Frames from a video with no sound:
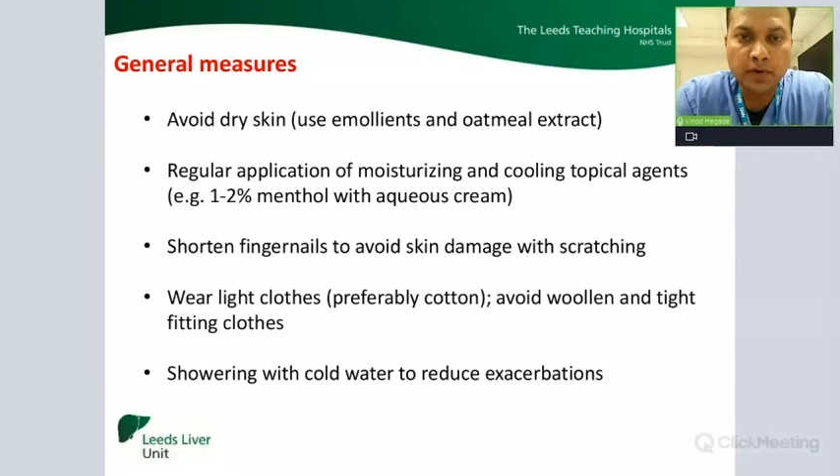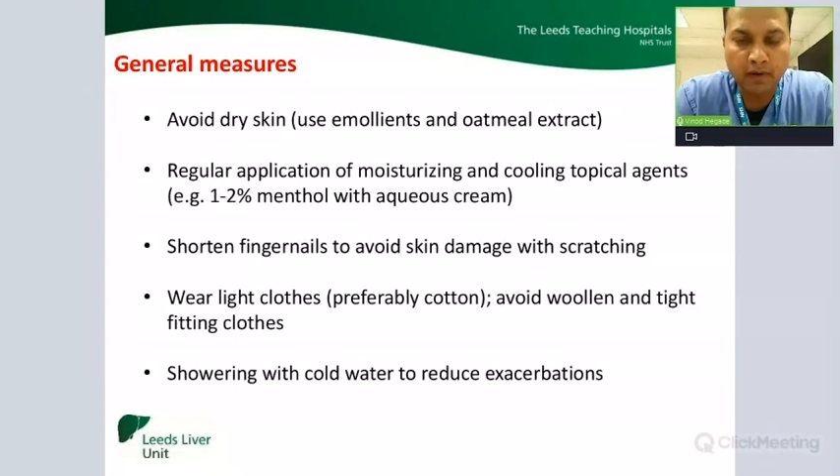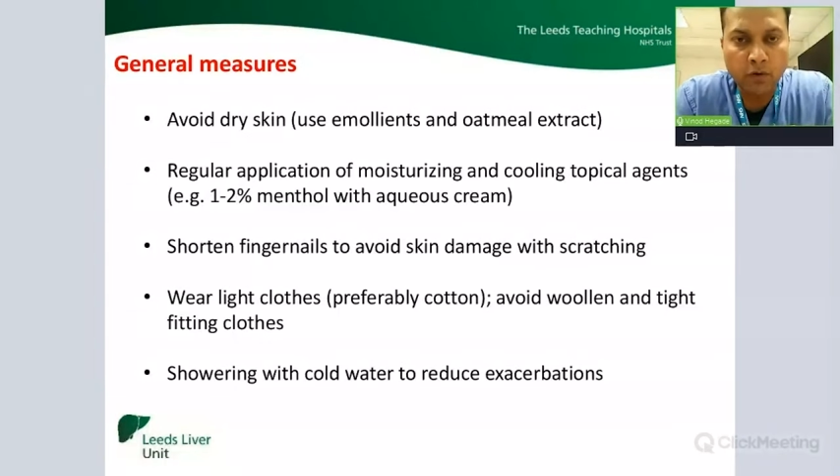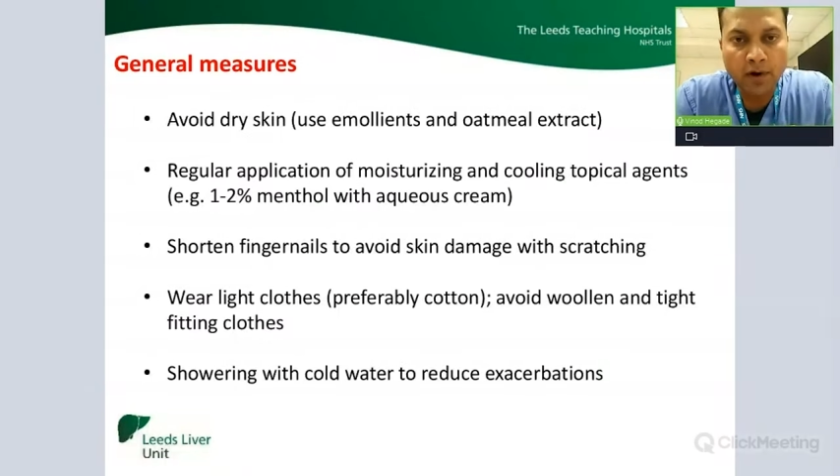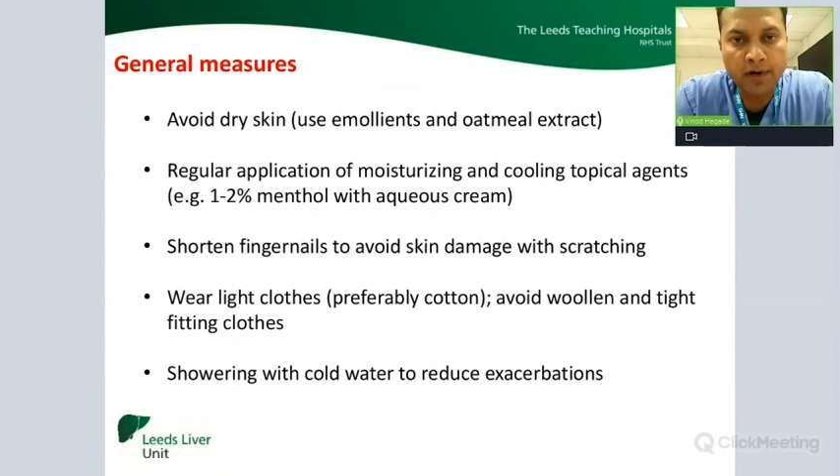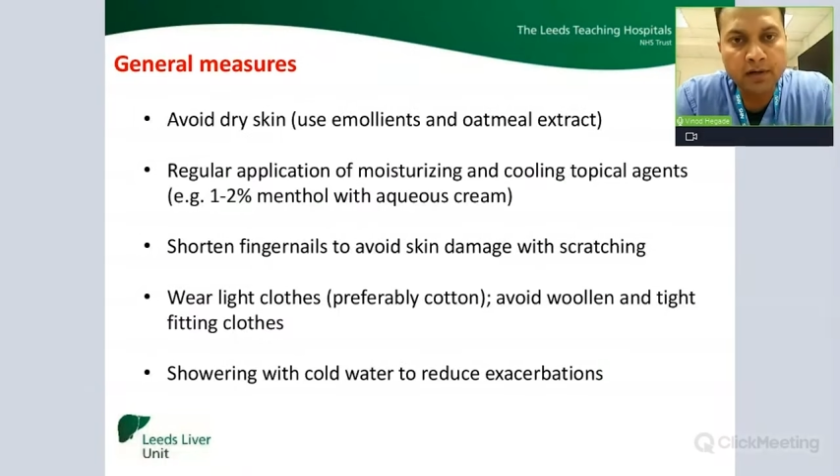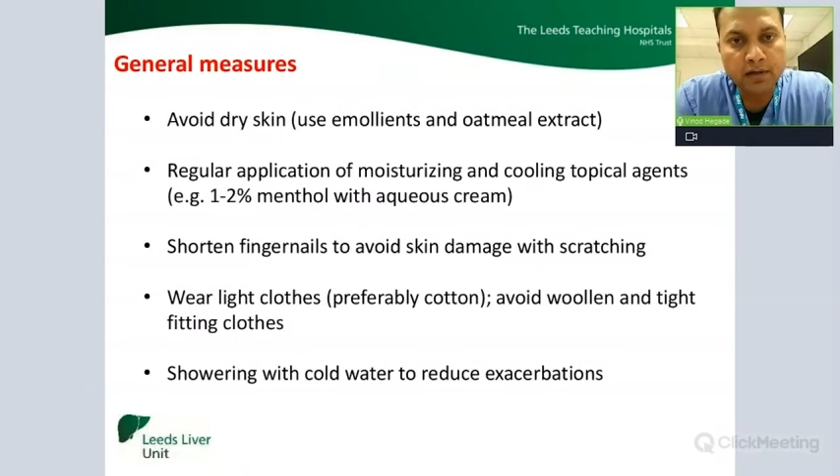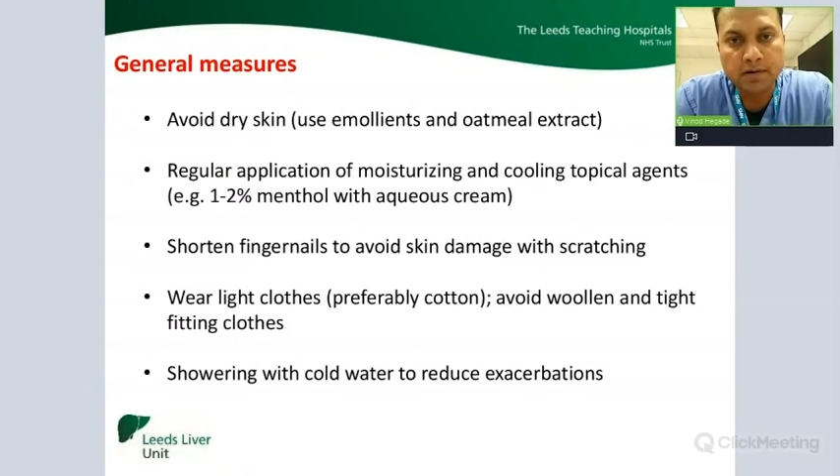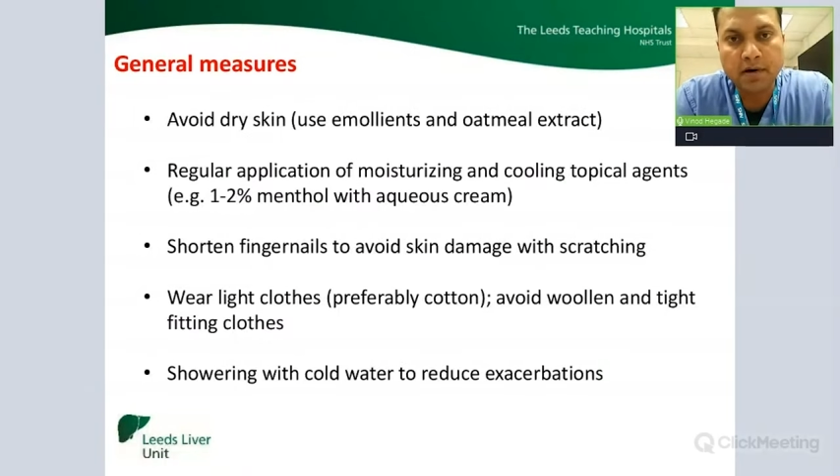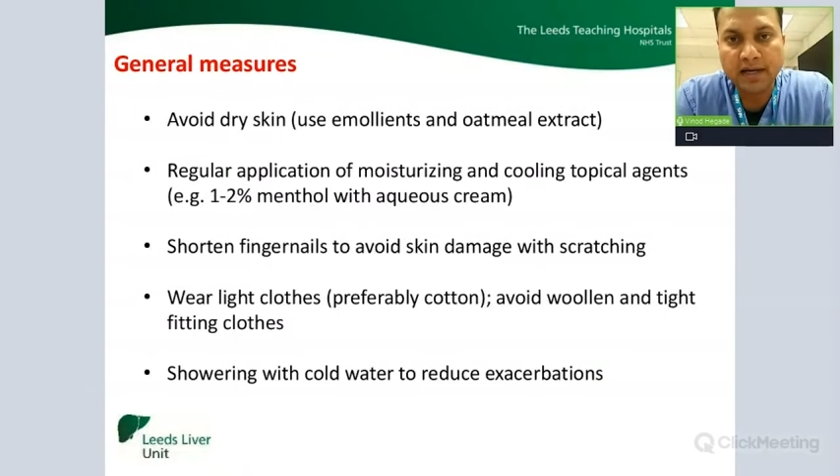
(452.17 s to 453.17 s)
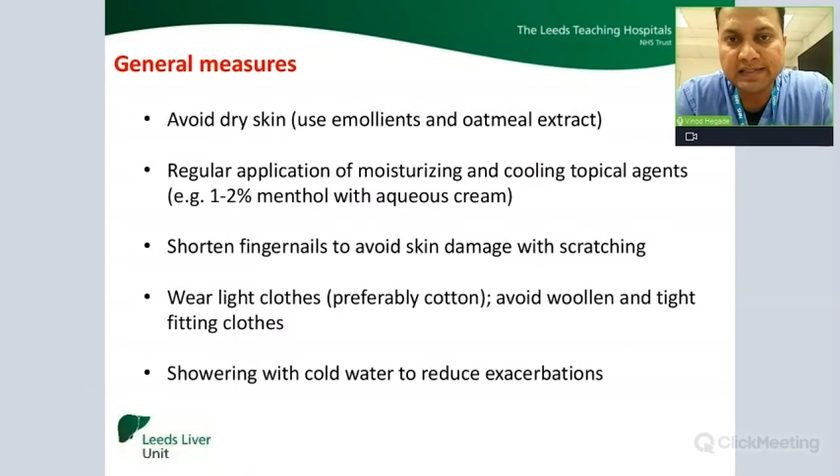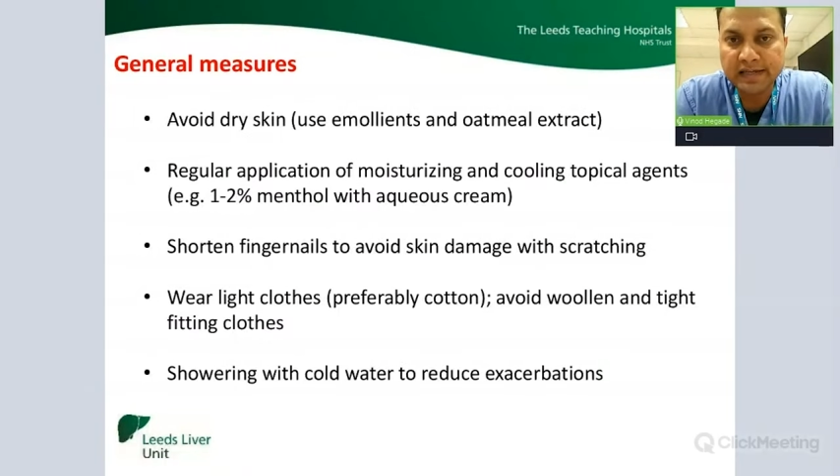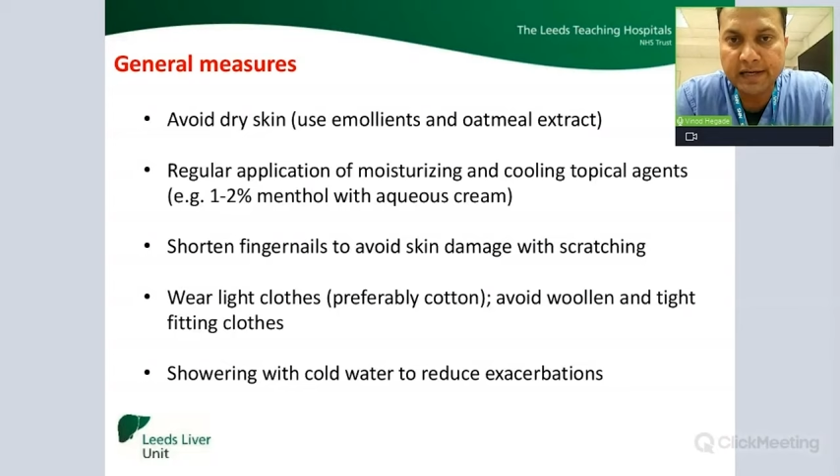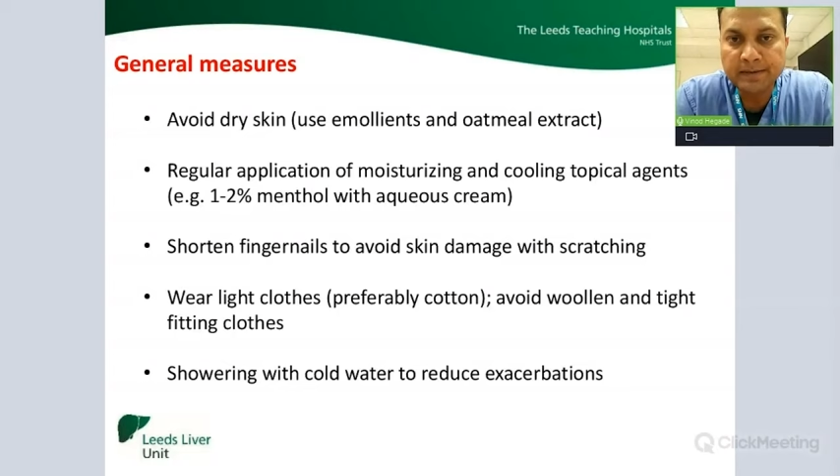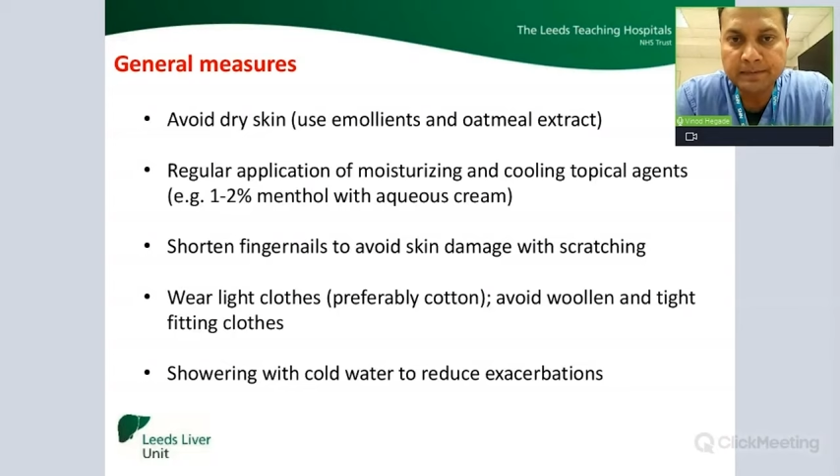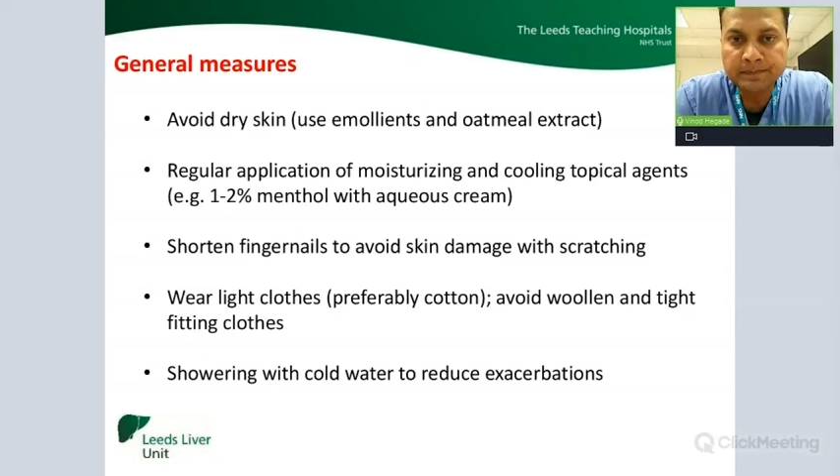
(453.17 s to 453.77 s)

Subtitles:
avoid dry skin.